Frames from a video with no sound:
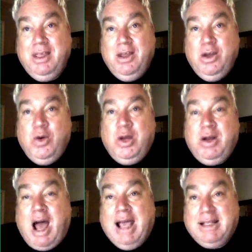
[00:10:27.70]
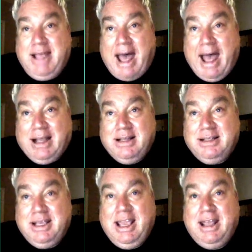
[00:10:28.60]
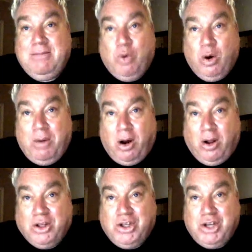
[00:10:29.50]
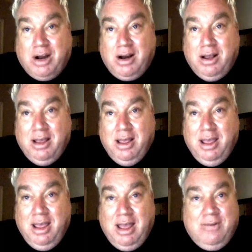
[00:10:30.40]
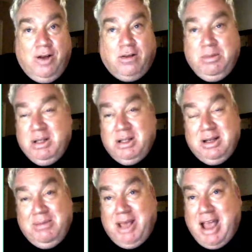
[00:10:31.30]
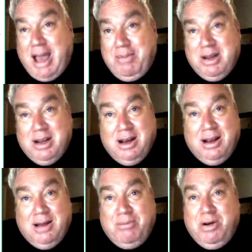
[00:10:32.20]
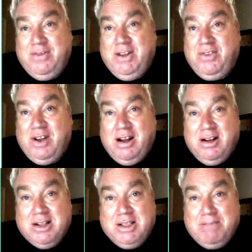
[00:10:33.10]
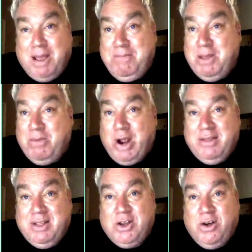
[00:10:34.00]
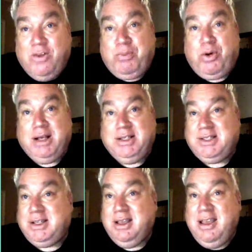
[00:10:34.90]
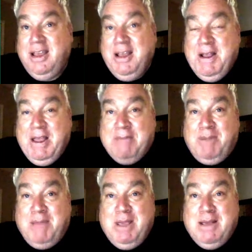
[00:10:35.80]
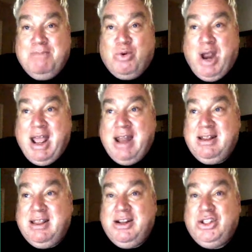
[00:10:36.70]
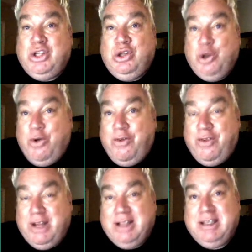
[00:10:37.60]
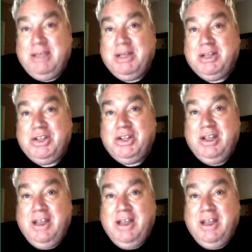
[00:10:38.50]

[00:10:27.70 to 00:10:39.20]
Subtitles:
Who can I attack to gain more market share? And vulnerability may happen in a number of different areas. It might be a brand that's overpriced. It might be a brand that is aloof in its image.